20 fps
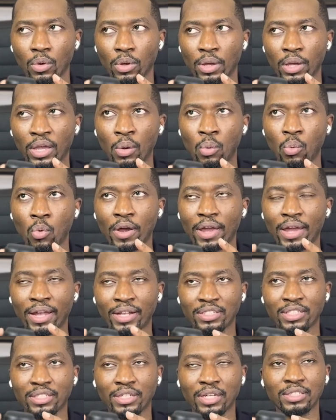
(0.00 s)
In what
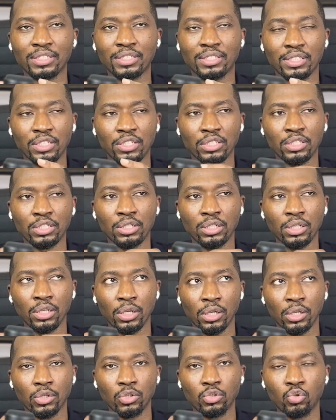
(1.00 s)
instances
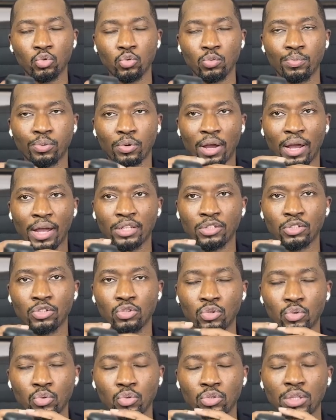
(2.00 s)
do
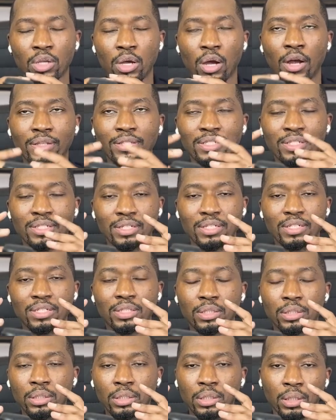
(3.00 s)
brands use the
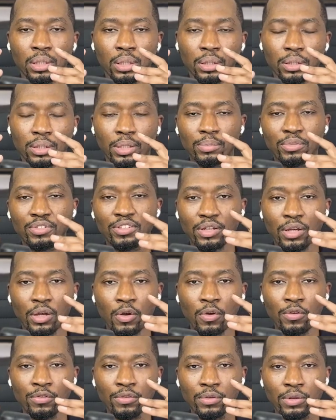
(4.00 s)
artists
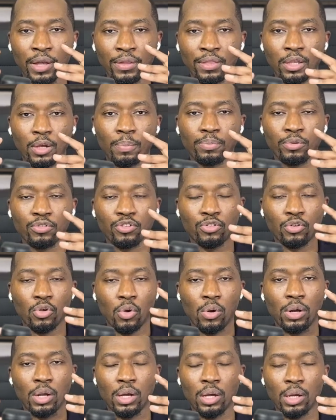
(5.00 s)
themselves and their
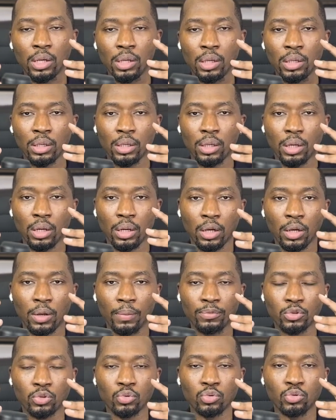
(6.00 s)
persona
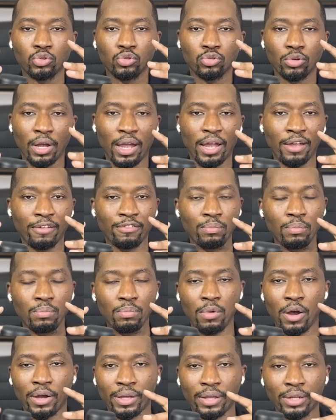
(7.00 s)
to drive
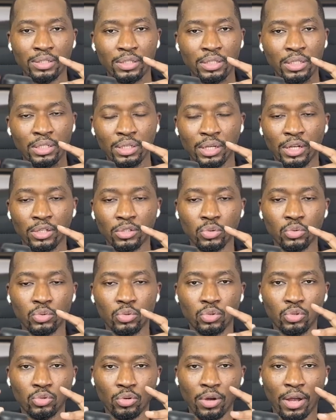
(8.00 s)
marketing and to
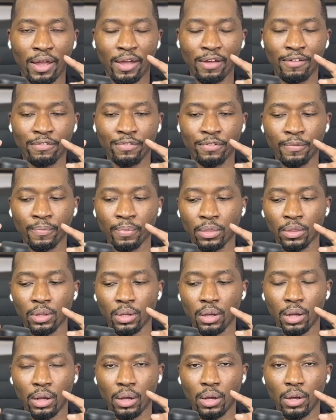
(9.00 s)
drive
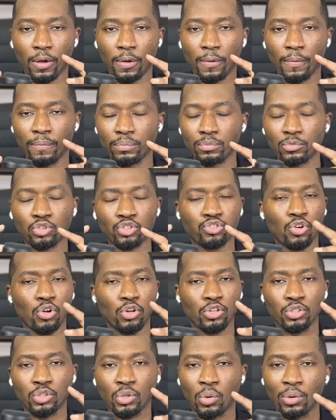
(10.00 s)

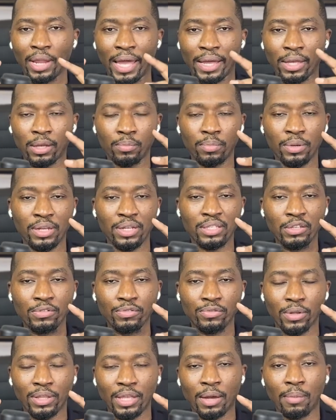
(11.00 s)
trust or likability
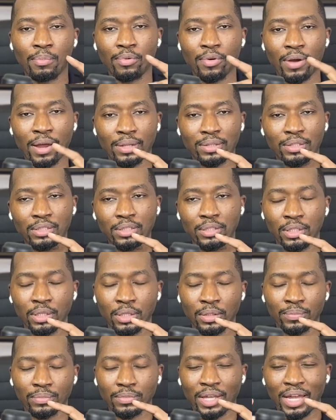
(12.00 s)
for their brands?
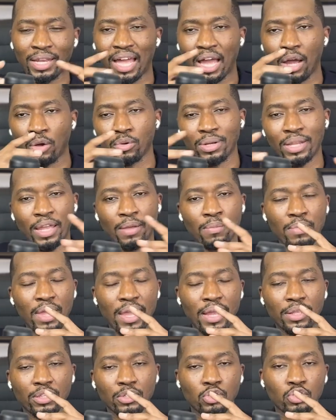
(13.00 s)
And how do they
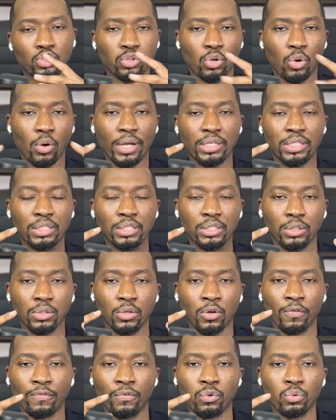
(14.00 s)
make the choice
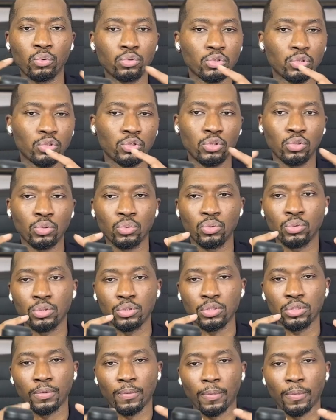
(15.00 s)
of who to use?